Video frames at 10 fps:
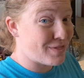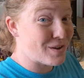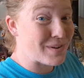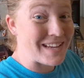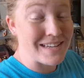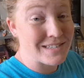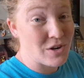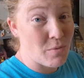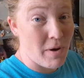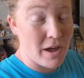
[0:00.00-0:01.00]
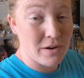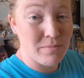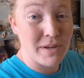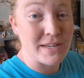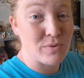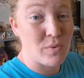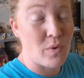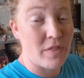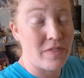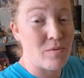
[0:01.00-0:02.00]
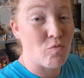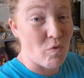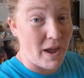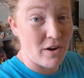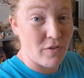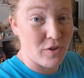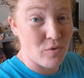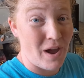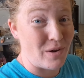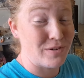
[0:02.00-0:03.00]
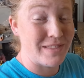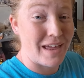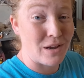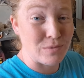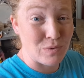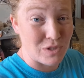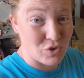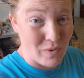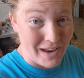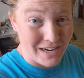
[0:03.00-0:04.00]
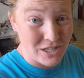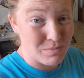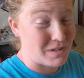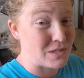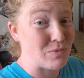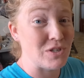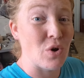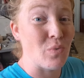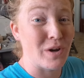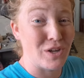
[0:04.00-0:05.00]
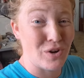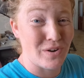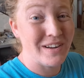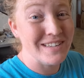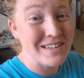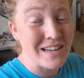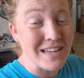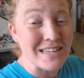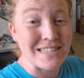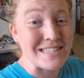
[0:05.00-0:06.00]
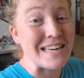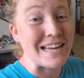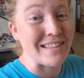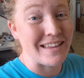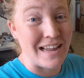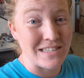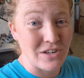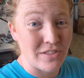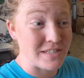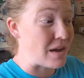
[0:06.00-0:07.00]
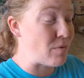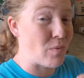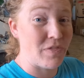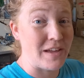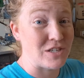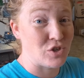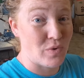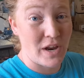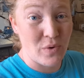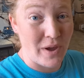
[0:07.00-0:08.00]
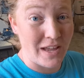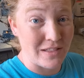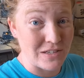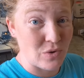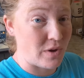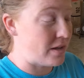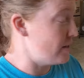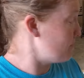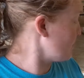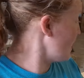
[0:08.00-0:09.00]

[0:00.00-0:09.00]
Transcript: There is no bottom because we want them right on the ground. That helps with drainage because we don't want urine sitting in the nest all the time. We want that to drain away in the soil.